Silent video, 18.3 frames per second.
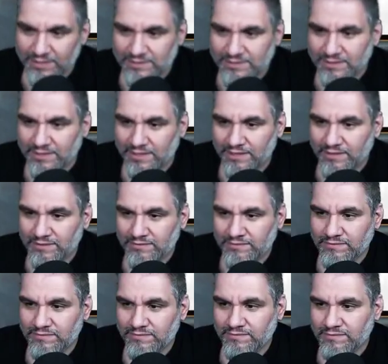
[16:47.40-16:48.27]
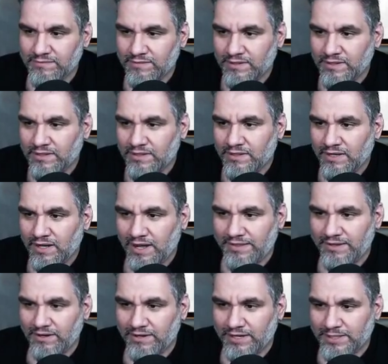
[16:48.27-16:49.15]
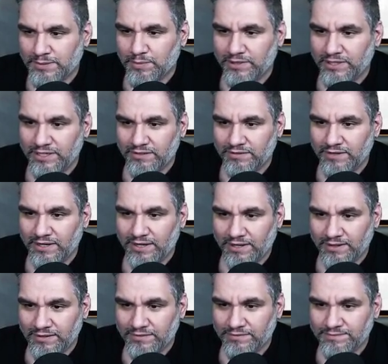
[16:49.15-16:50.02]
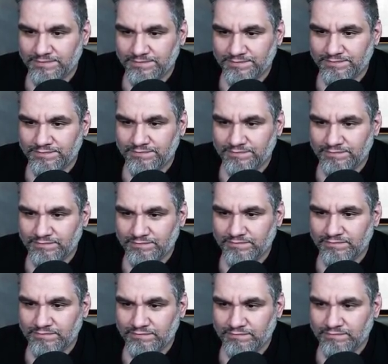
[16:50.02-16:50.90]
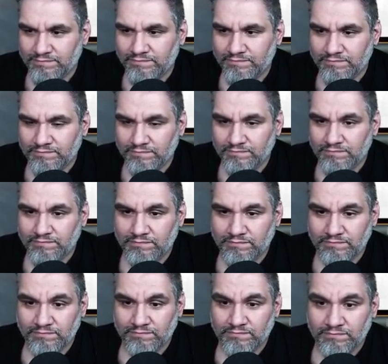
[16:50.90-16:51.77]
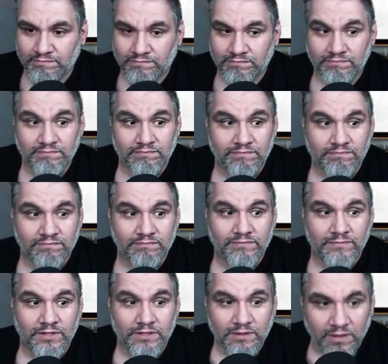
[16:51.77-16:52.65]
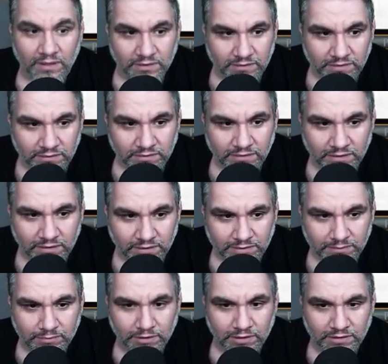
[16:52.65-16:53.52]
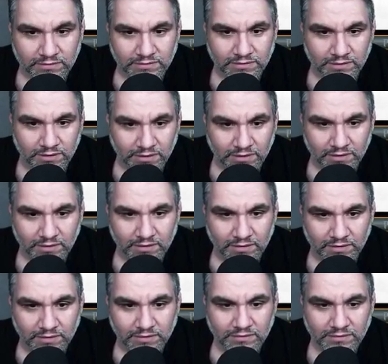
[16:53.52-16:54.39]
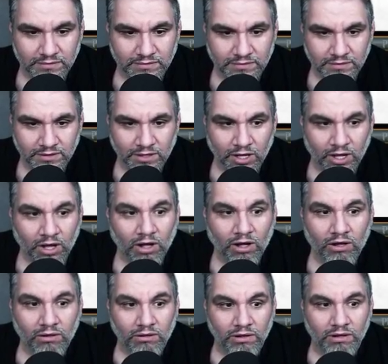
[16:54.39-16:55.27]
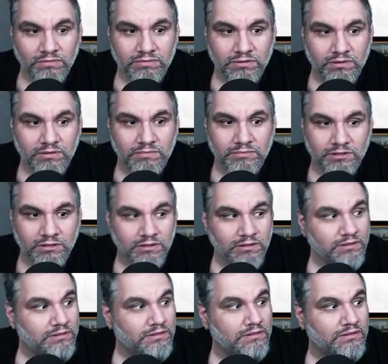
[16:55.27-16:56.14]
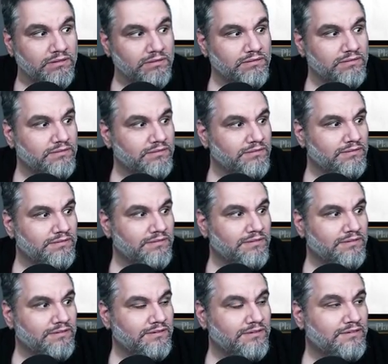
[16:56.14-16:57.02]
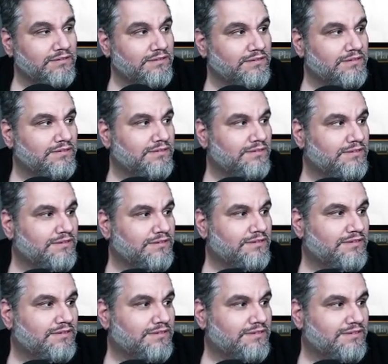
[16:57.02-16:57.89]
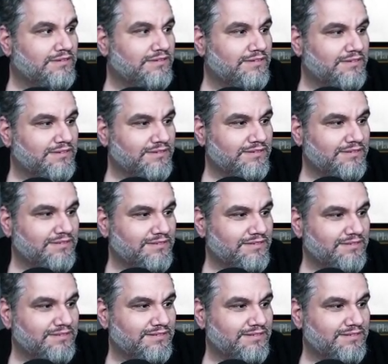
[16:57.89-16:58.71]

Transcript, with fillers: I can see that. I think our deck's pretty good right now, though. I actually do like splashing that guy. I do like splashing that guy. That seems good. That seems good. Oh.